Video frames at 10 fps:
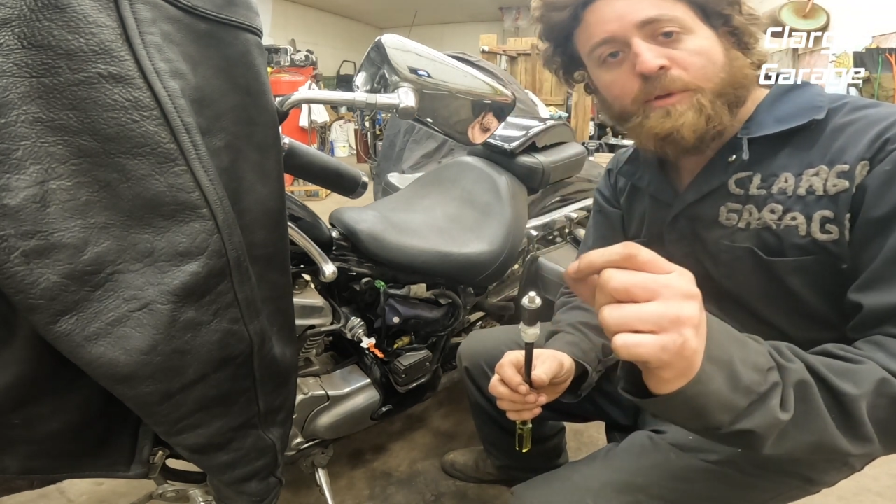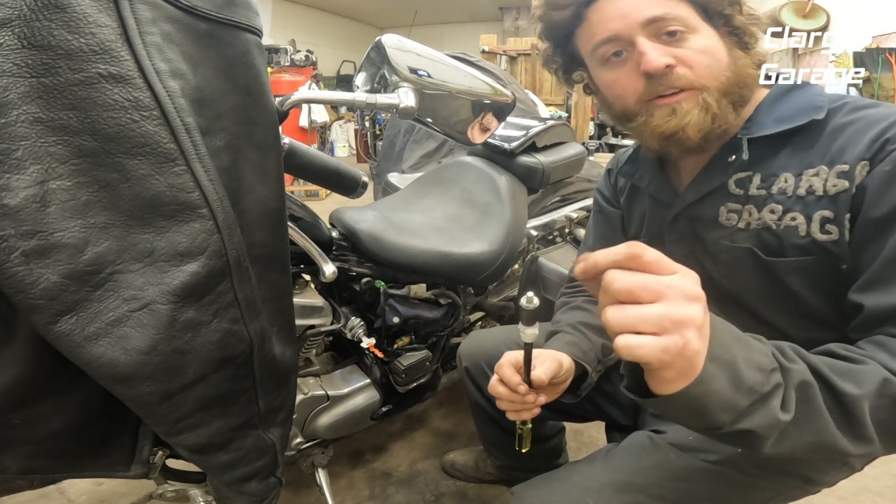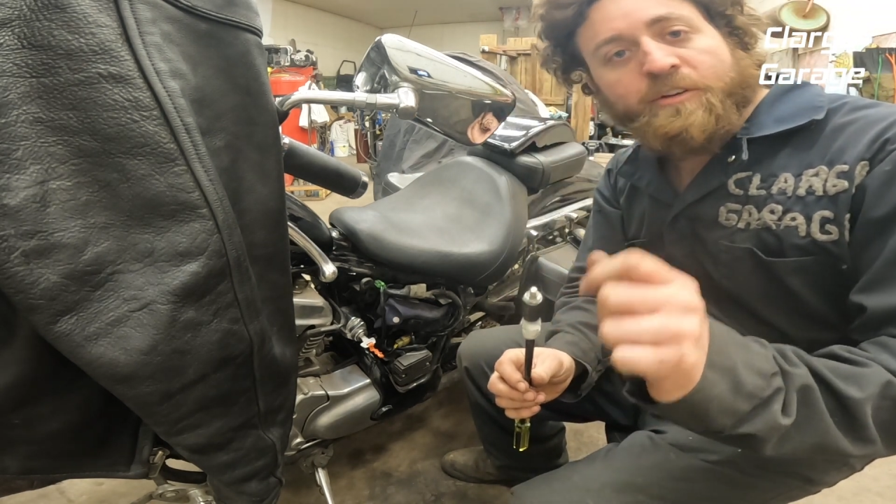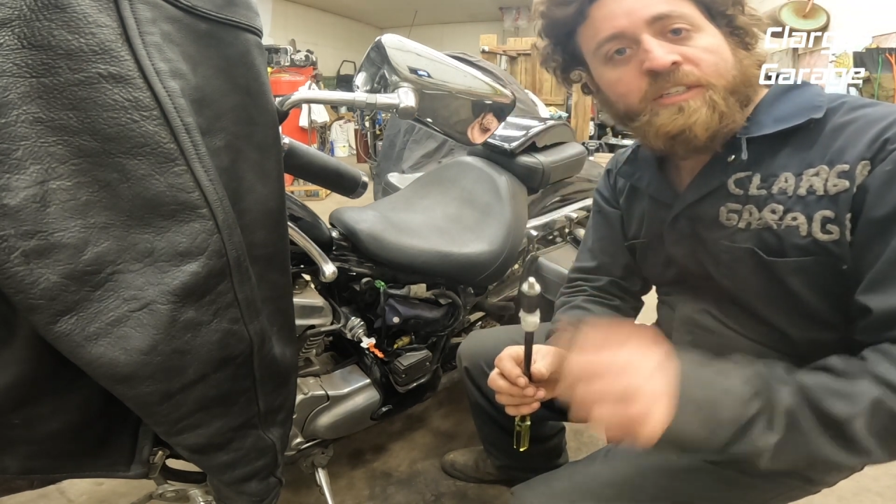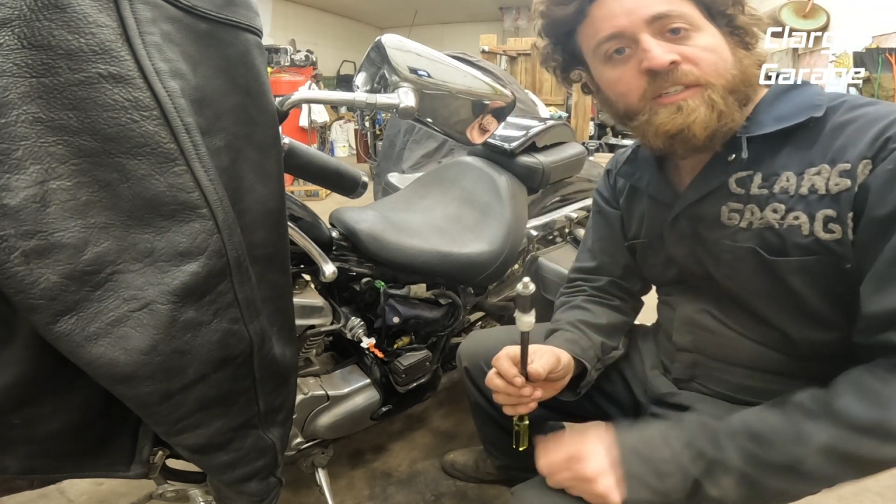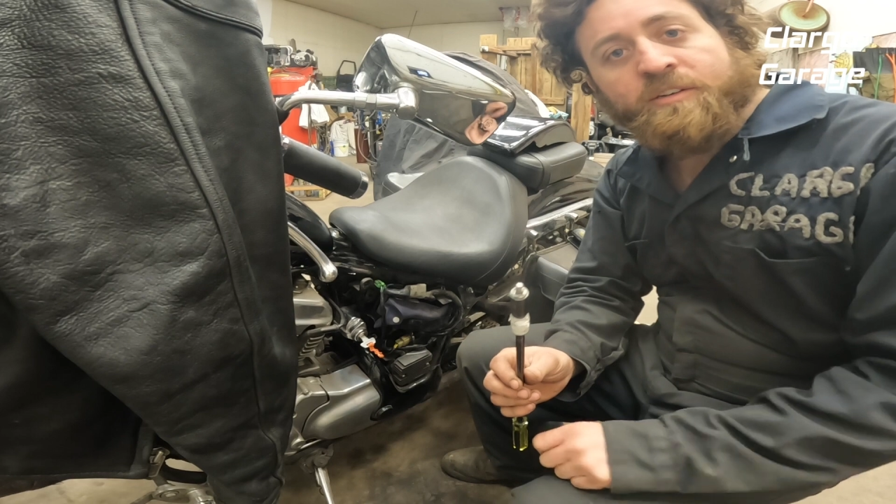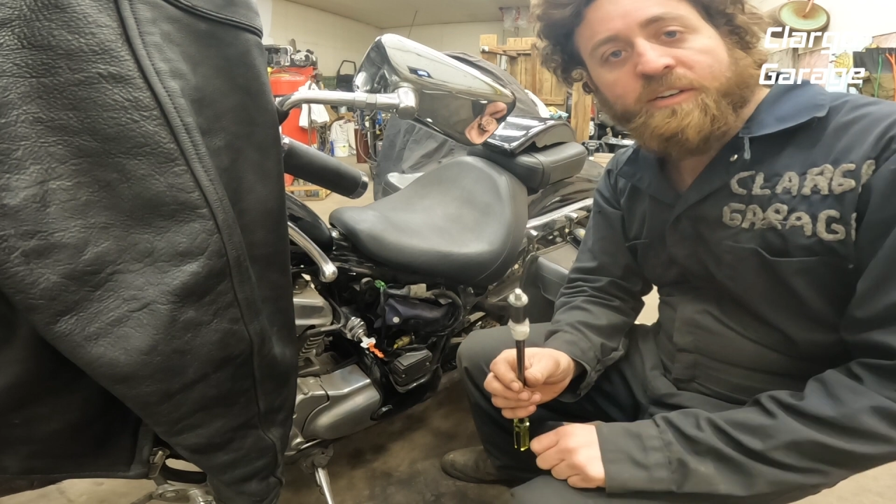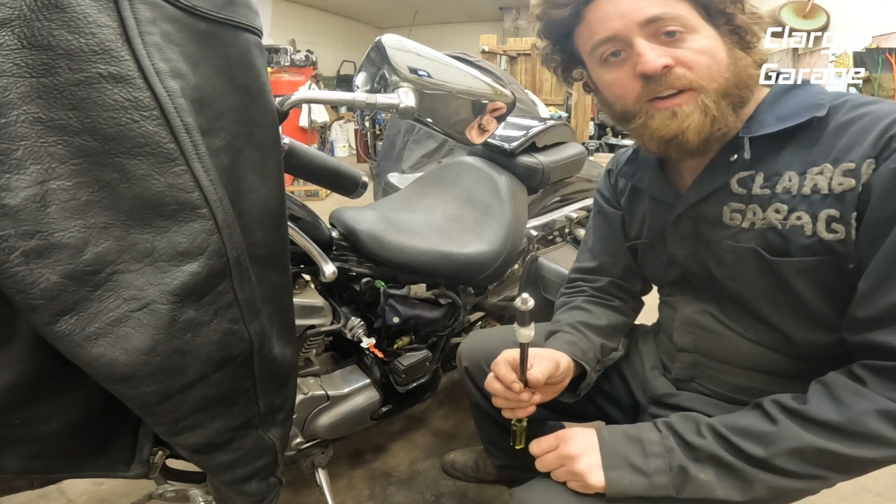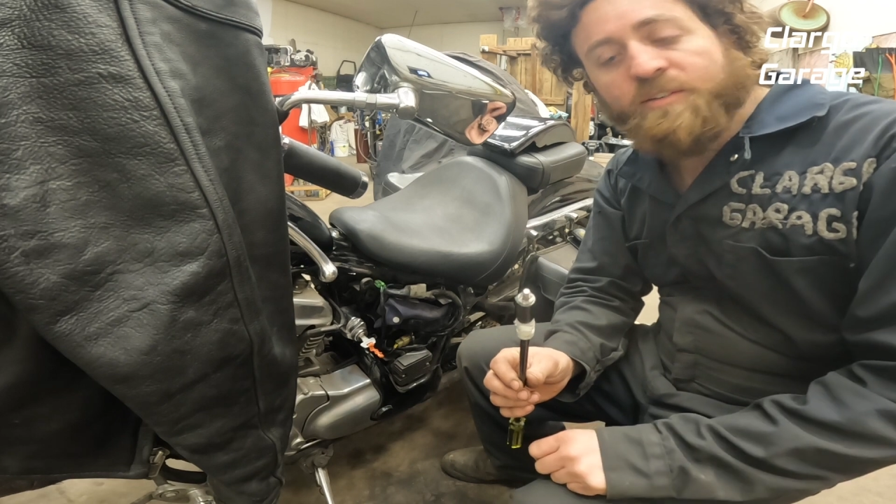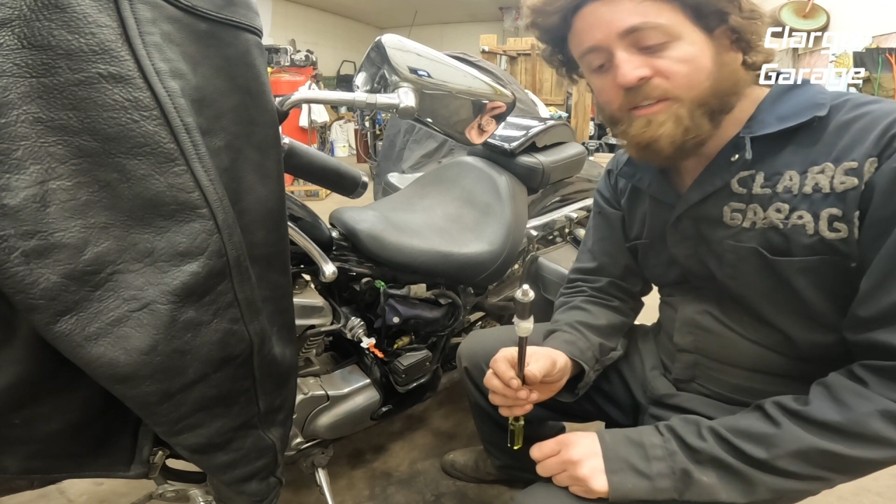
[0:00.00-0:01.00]
of grease or
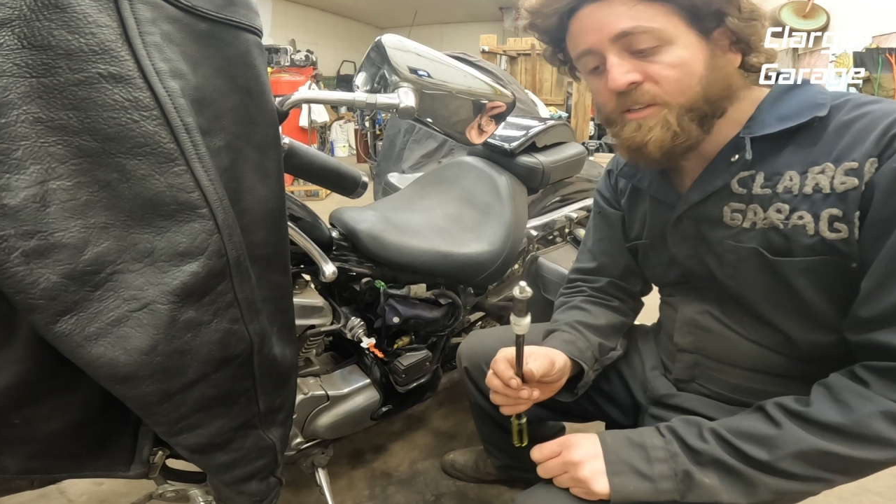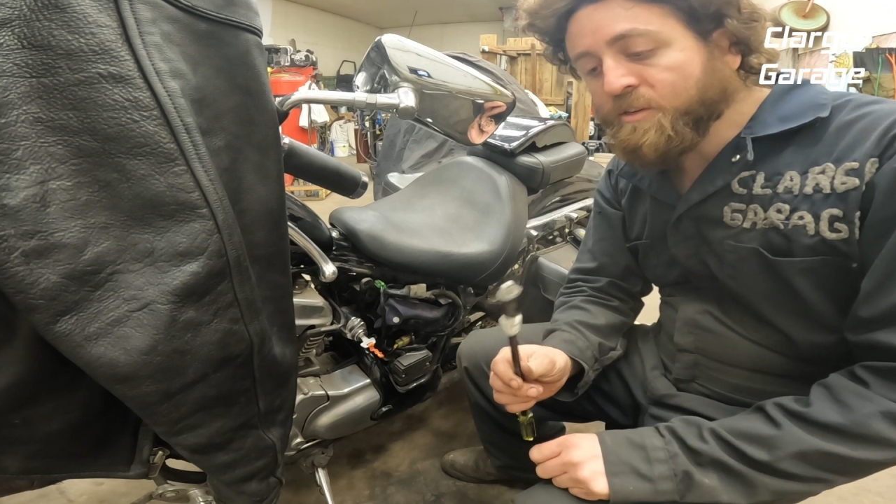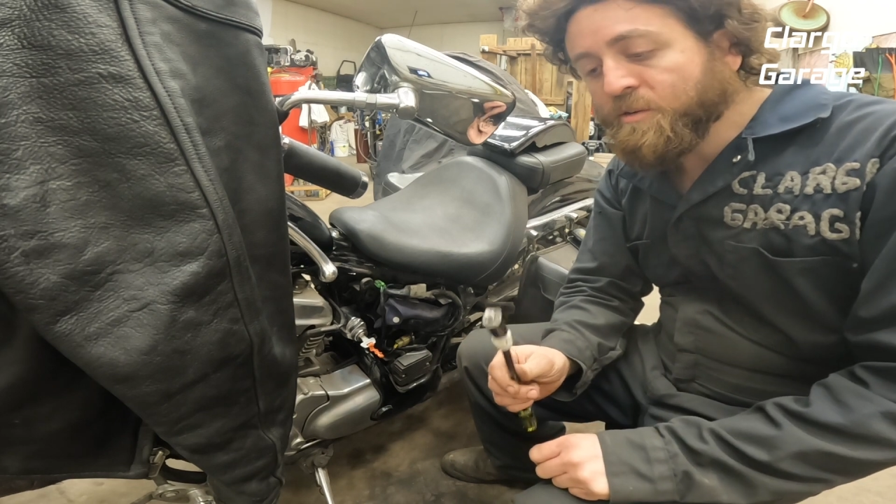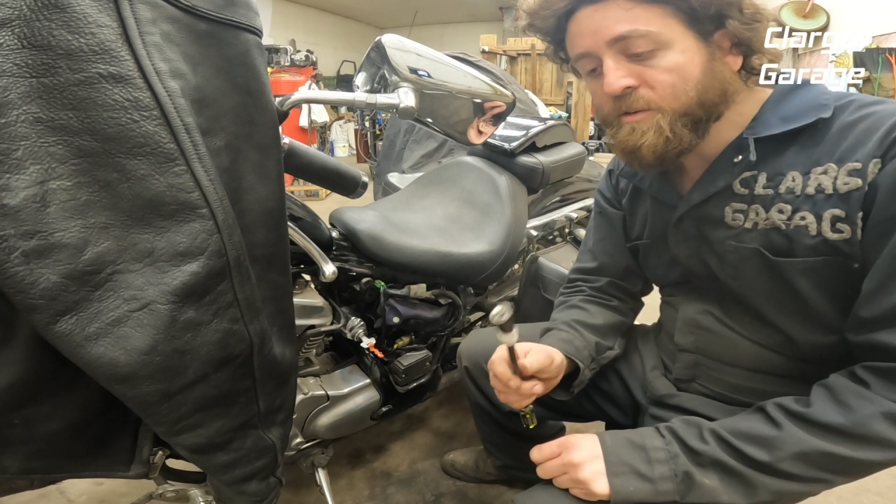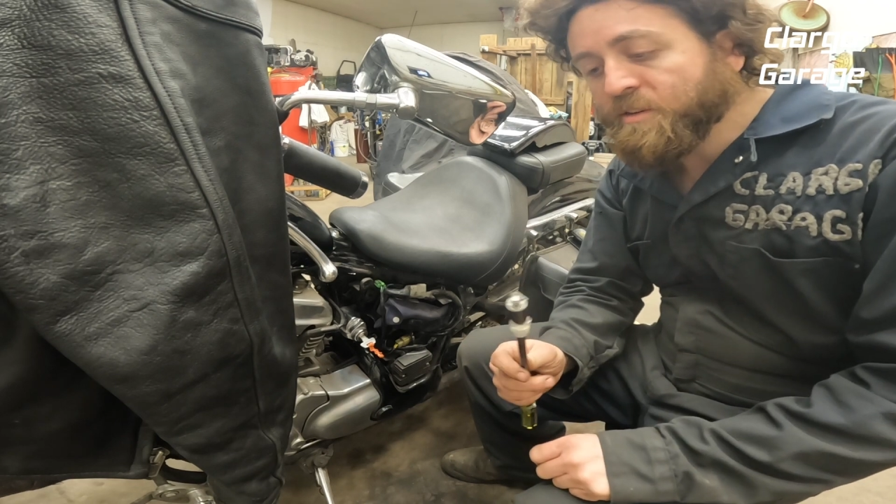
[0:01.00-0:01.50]
whatever too.